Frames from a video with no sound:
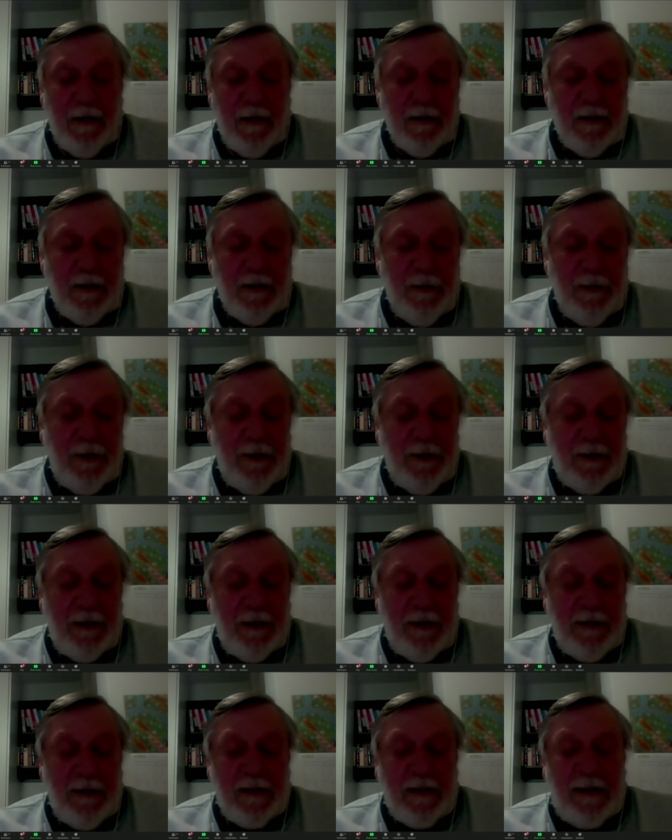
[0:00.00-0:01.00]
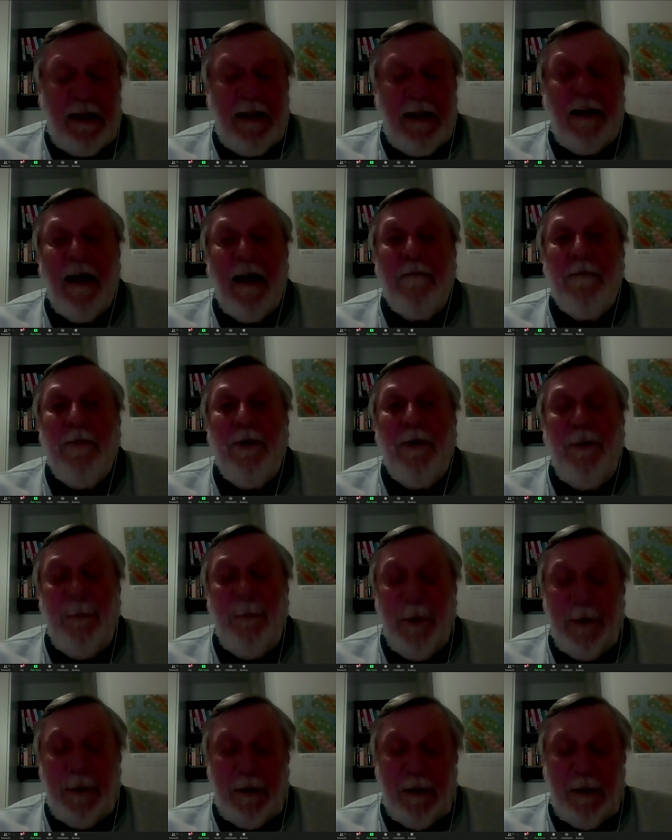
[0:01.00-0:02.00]
There is indeed a
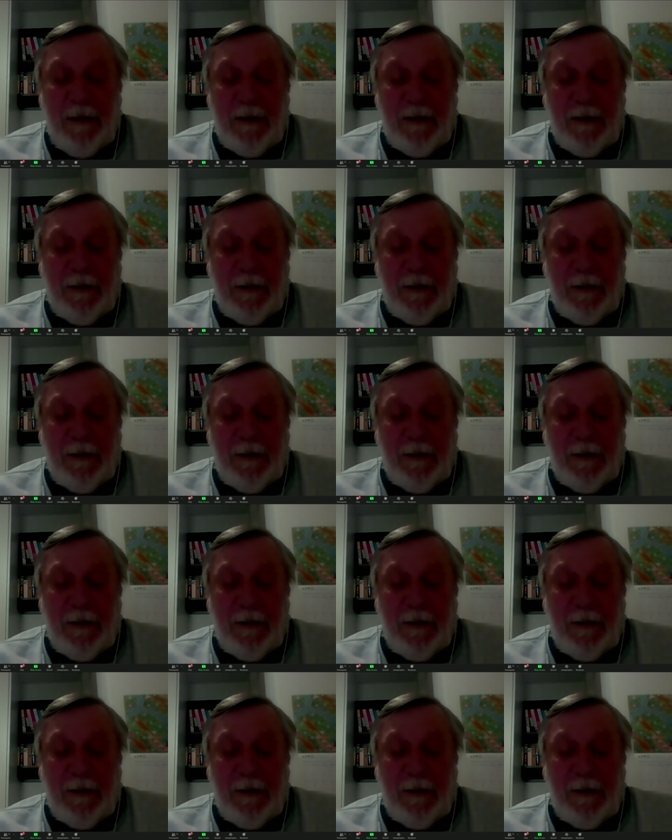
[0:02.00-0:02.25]
movement that is